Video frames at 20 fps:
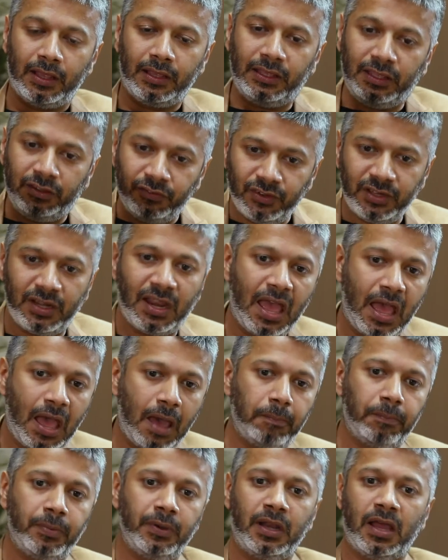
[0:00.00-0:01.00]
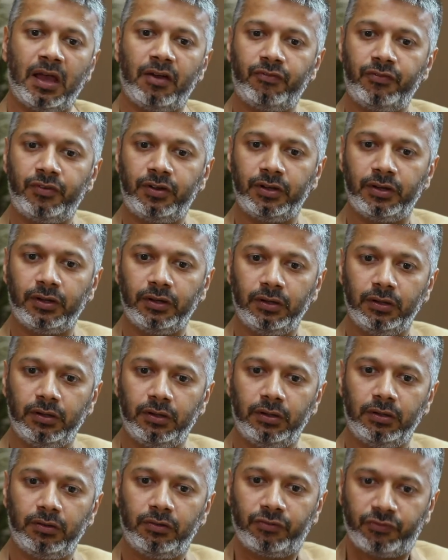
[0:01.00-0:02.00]
even happen after
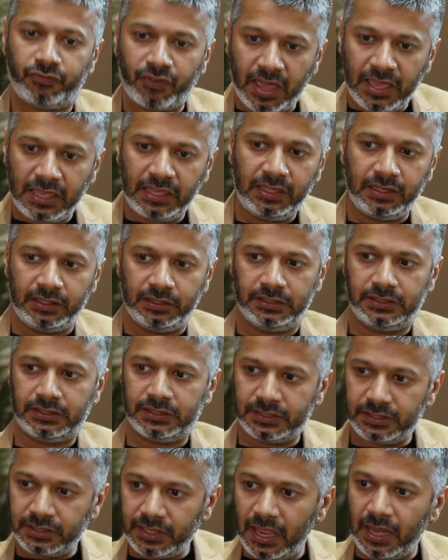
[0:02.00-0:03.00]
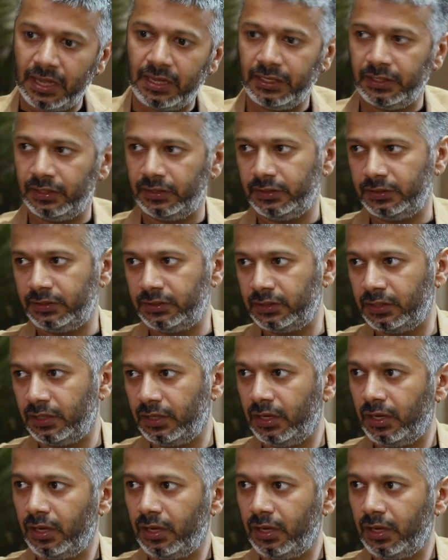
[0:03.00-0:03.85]
five years ten years